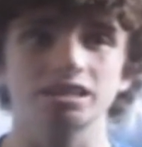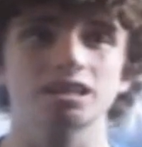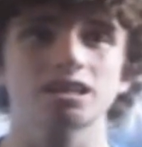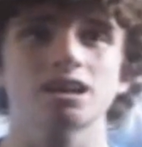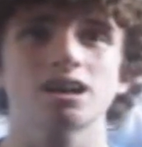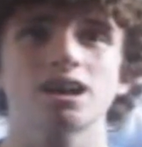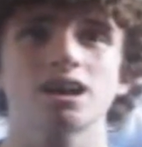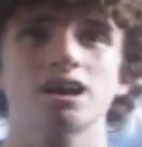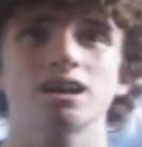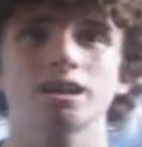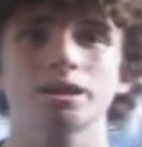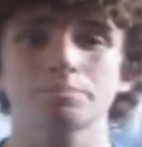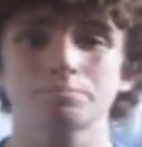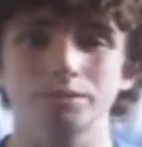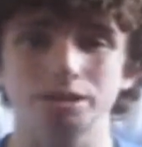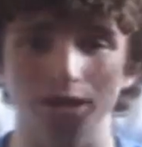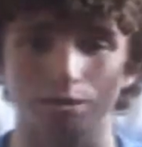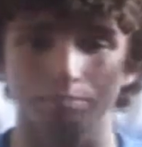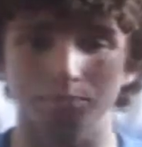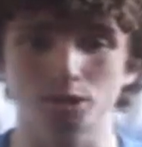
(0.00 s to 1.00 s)
oh, let
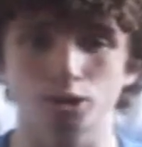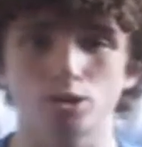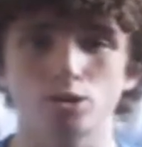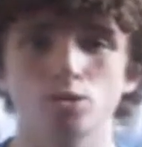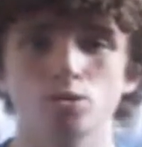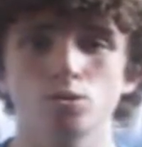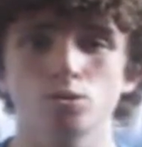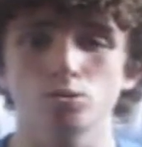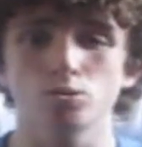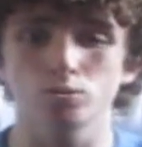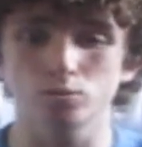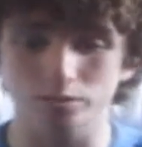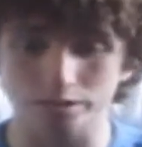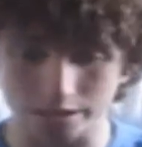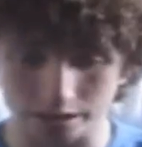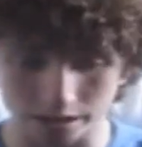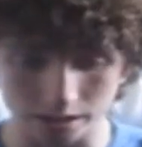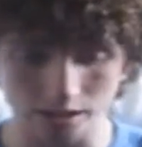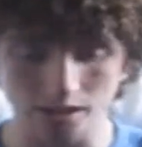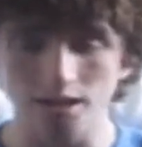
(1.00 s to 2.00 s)
me
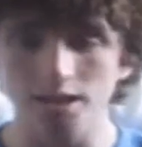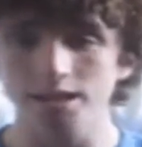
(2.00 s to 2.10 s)
upload.